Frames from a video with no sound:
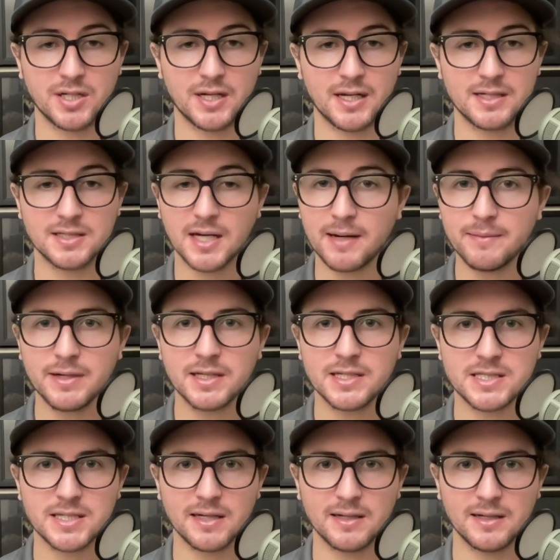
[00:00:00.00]
And Tommy La
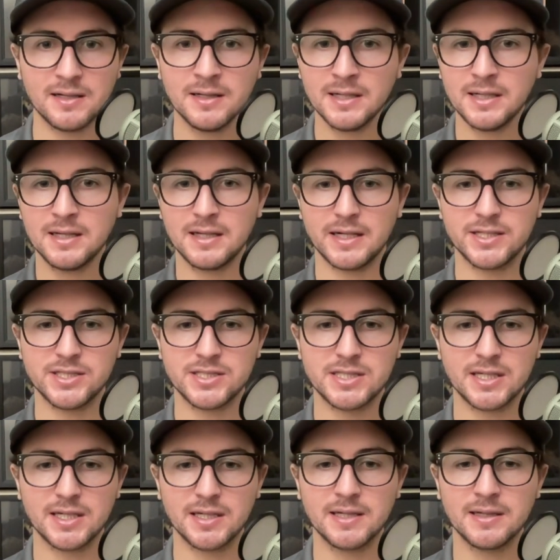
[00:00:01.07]
Stella, I just
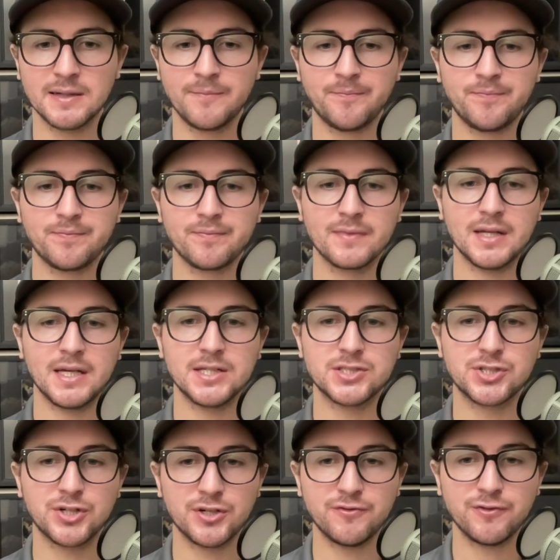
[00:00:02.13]
think it's
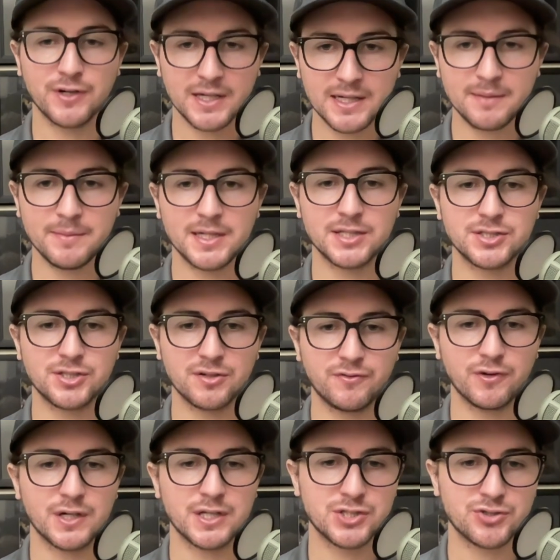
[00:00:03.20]
good for him and it's good
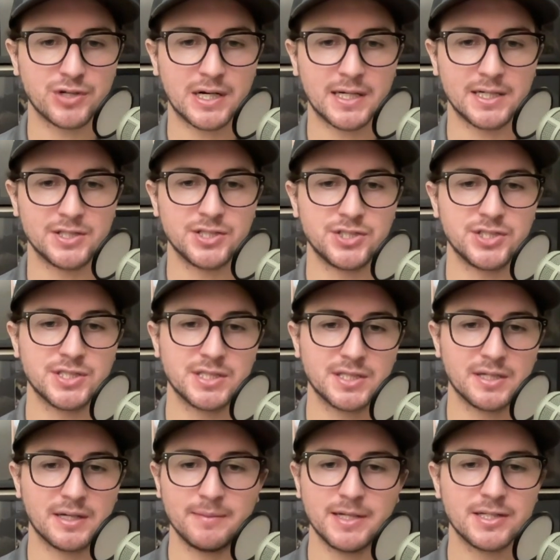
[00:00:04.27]
for Estrada to just,
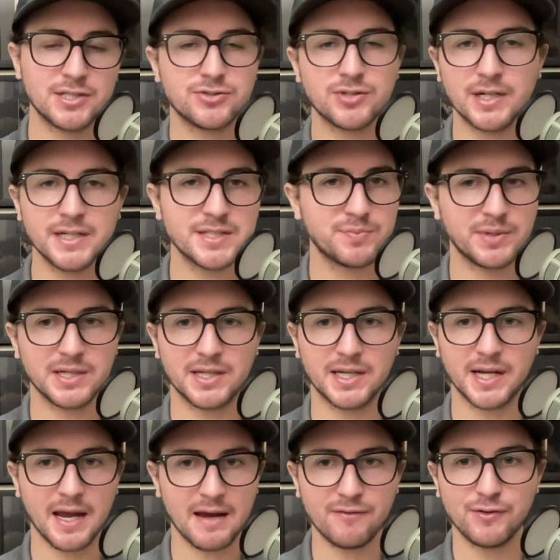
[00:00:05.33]
I mean, Estrada's played
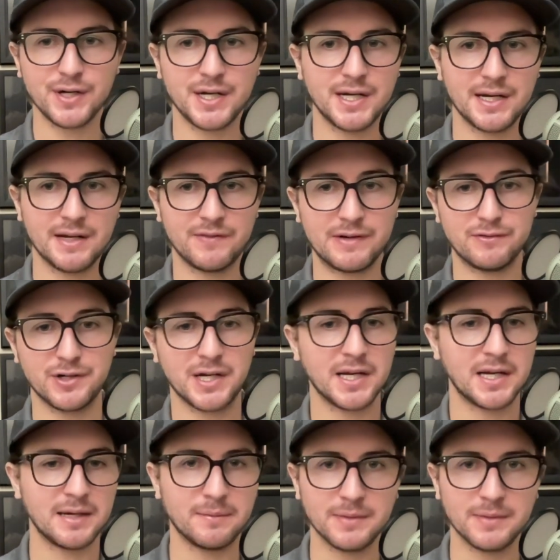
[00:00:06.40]
like every inning of every game.